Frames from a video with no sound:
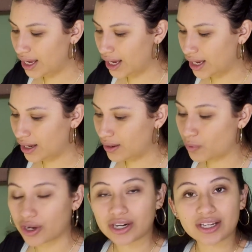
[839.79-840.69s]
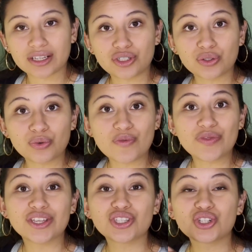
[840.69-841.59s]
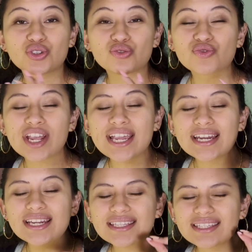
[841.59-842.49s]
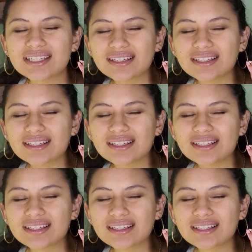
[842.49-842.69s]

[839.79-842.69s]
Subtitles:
And we're gonna do the straightest